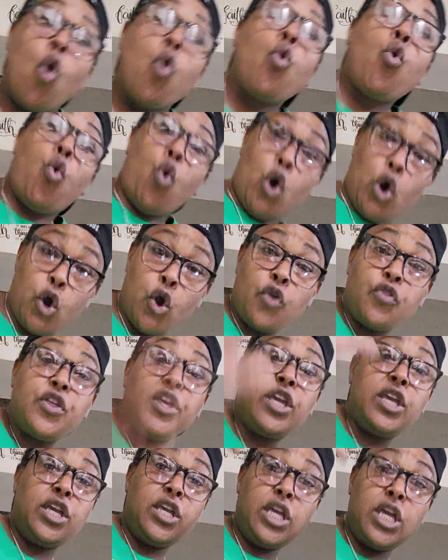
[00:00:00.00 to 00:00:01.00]

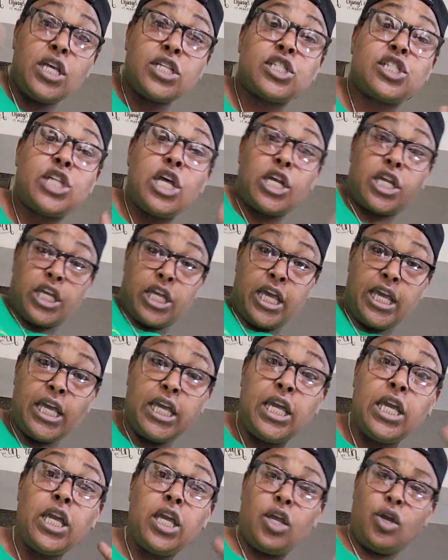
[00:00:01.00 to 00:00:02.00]
Worthy is the
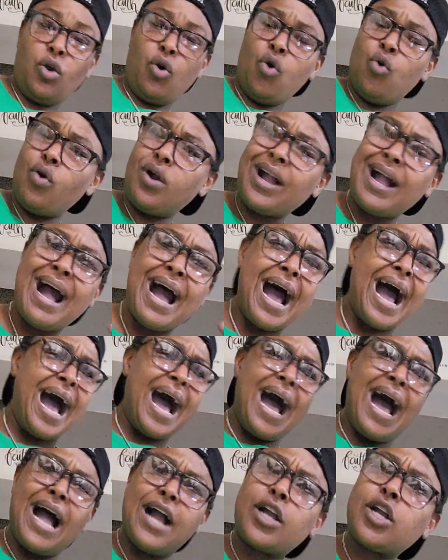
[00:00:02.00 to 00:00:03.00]
King who
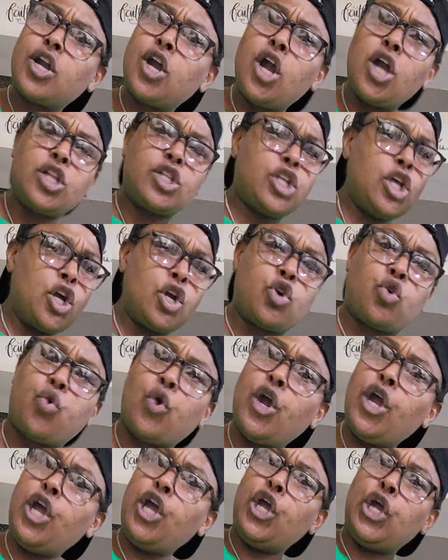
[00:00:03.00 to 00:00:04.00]
conquered the
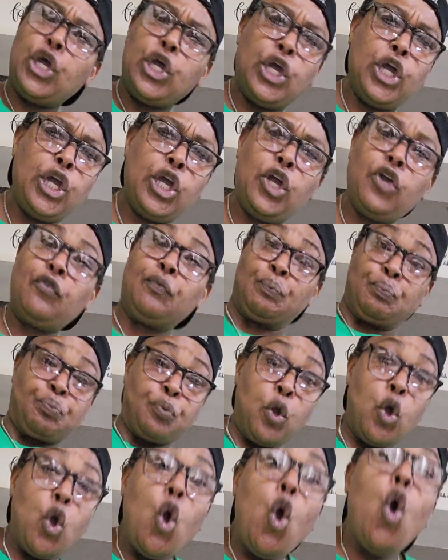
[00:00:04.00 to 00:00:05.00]
grave.
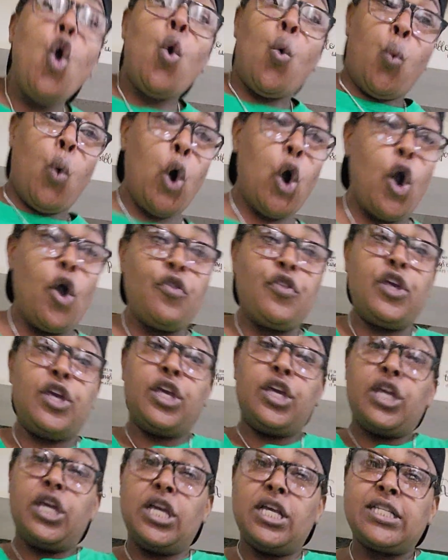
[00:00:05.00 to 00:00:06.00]

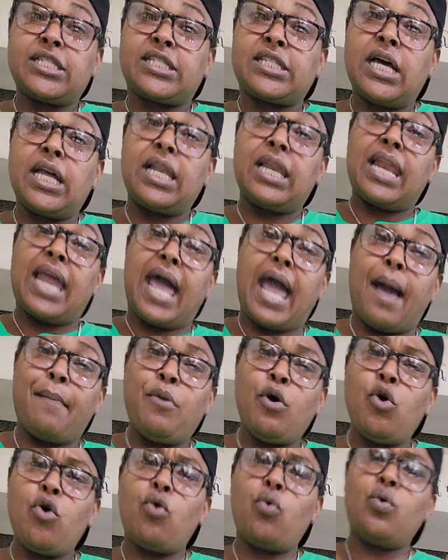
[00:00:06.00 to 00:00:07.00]
Worthy is the Lamb
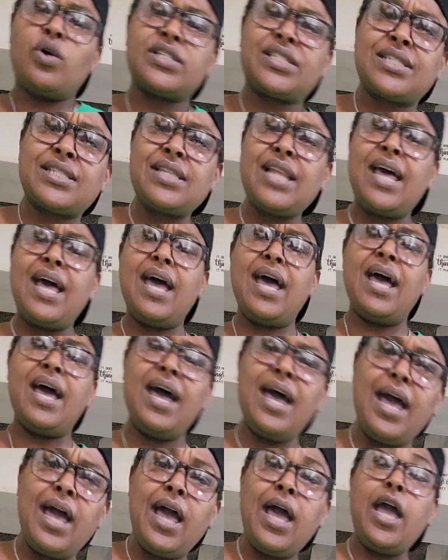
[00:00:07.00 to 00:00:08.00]
who was
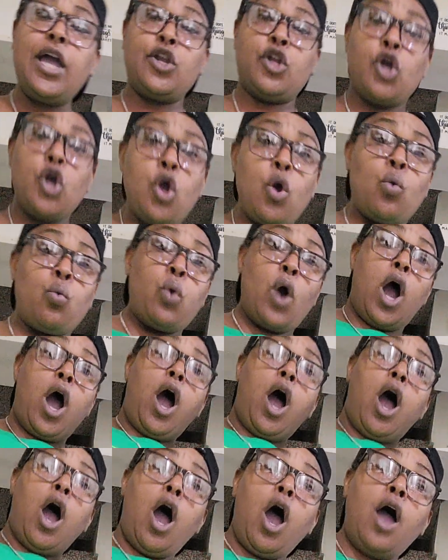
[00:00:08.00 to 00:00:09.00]
slain.
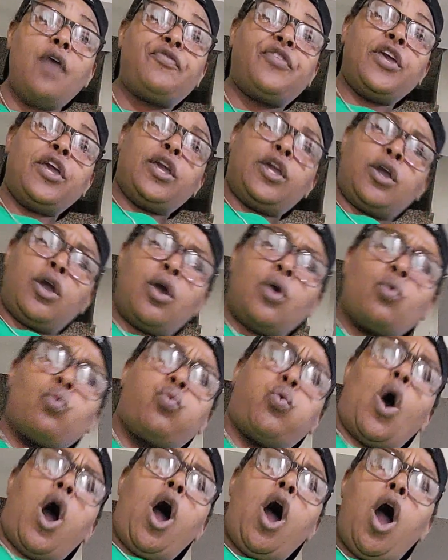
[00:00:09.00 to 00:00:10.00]
Worthy,
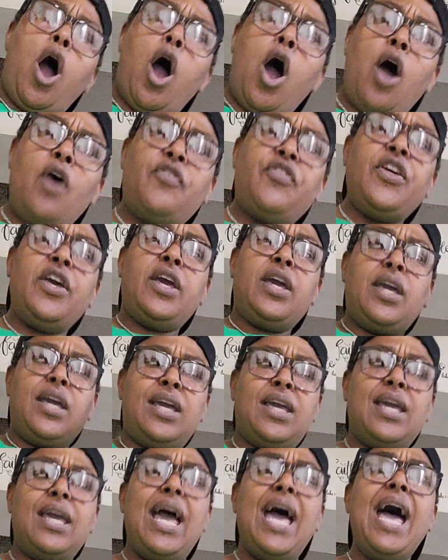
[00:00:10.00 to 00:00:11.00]

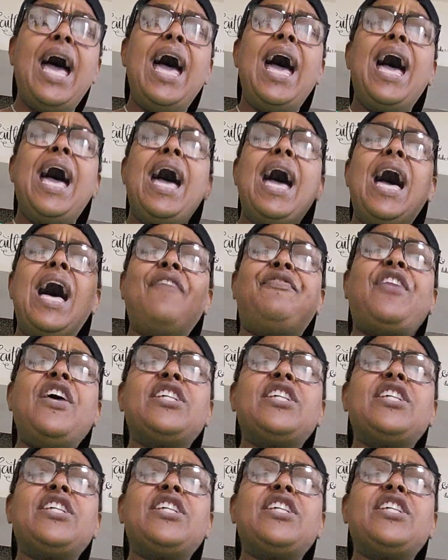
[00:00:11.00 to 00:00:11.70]
worthy, yeah.